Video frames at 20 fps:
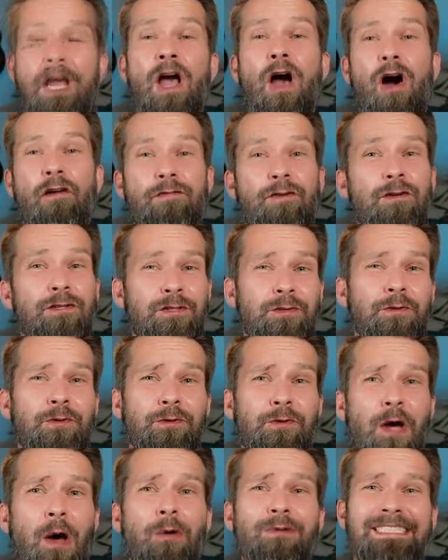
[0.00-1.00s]
Of course, you could
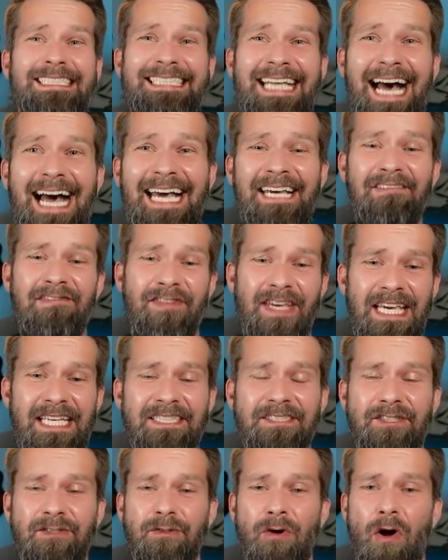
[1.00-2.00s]
now dive
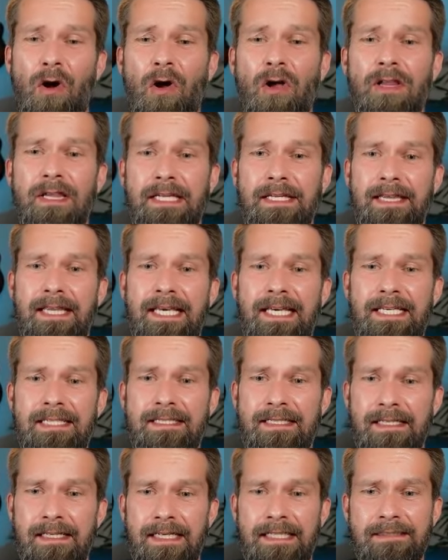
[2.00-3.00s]
into all these
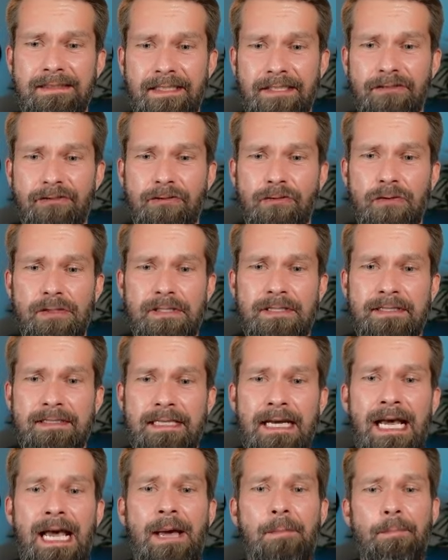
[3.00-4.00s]
linting rules,
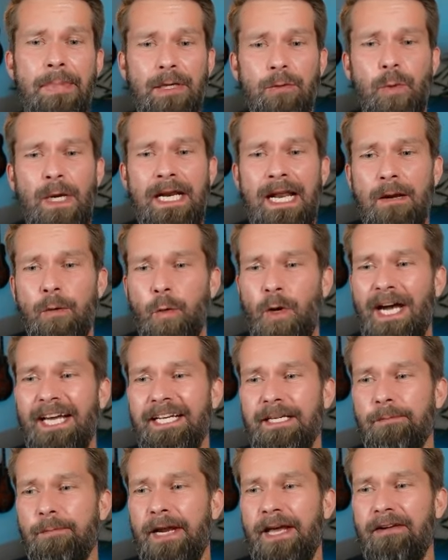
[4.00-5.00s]
but when
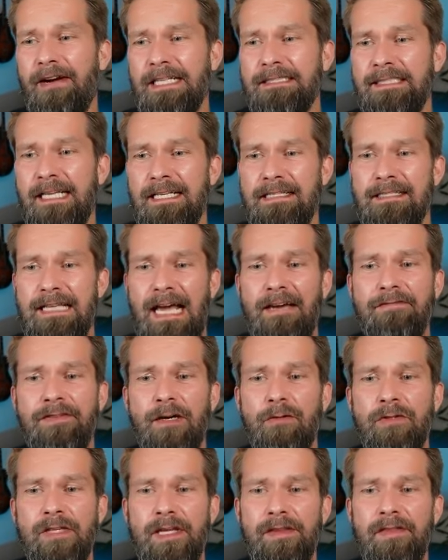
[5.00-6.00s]
writing Playwright tests, I
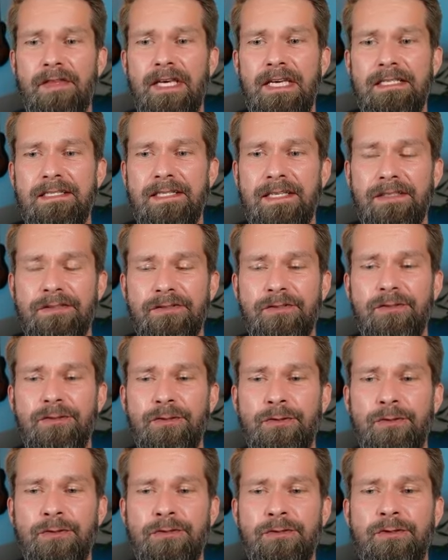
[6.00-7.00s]
found these
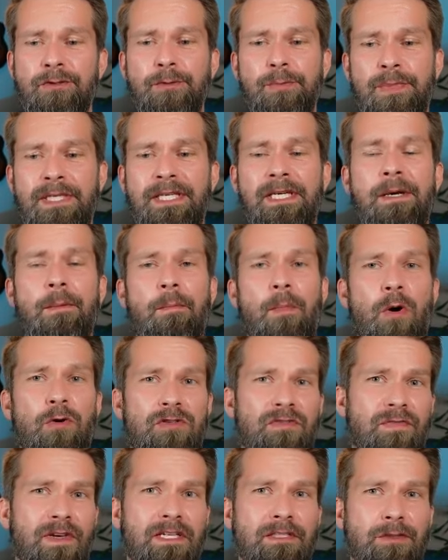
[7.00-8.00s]
two to be
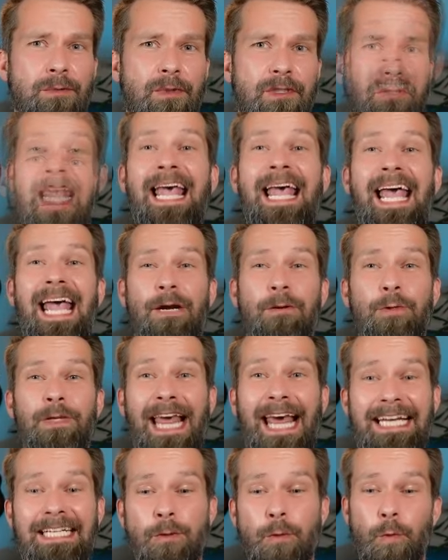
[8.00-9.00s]
most valuable. And with
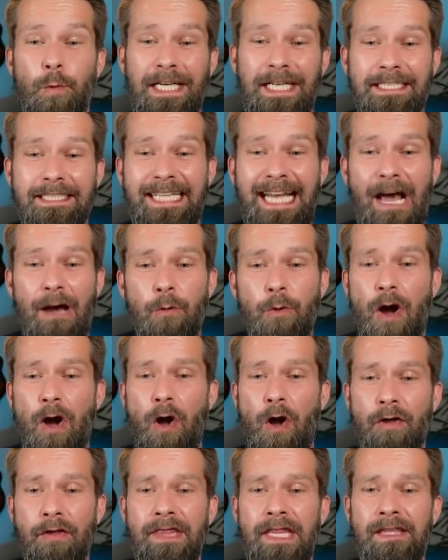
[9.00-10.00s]
that, we are now
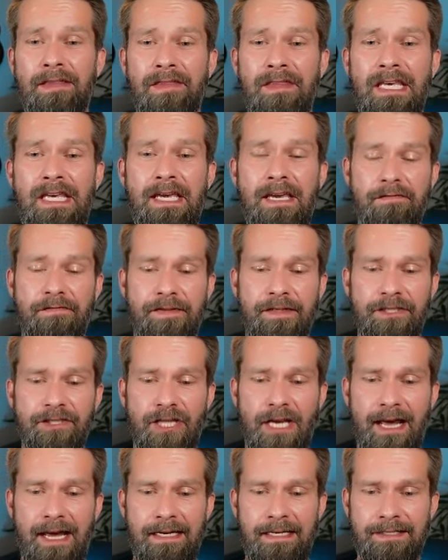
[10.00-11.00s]
on the finish
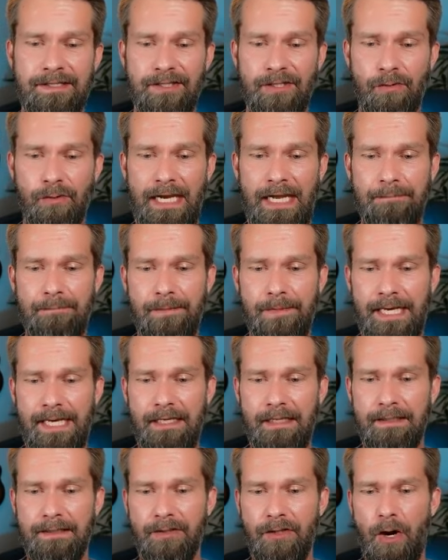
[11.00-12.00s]
line. So let
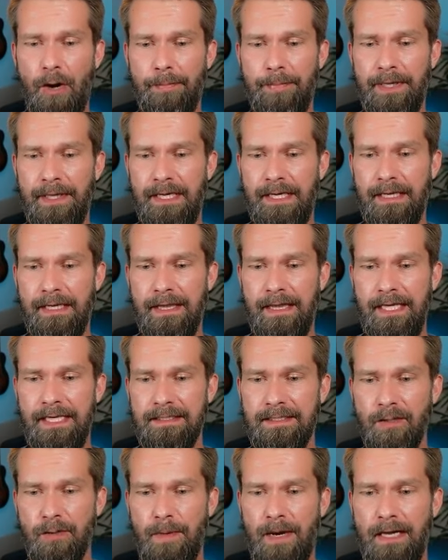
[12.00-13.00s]
me copy this
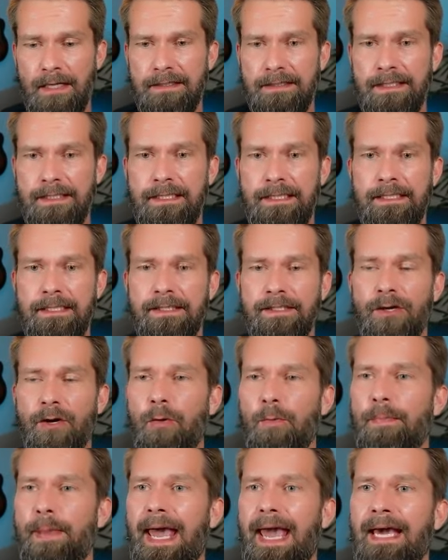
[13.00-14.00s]
command here, go
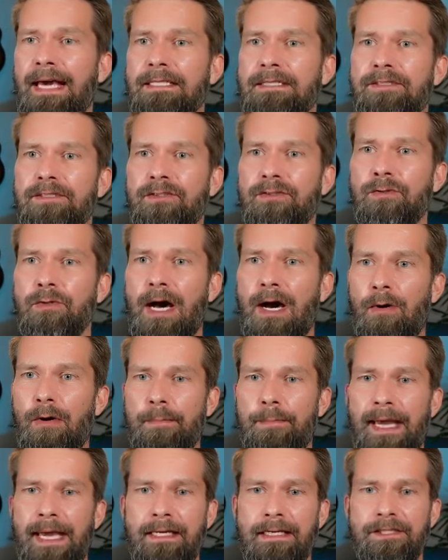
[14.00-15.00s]
back to our
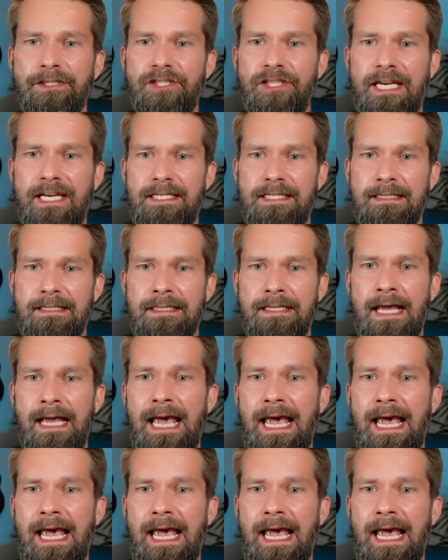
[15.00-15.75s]
package.json.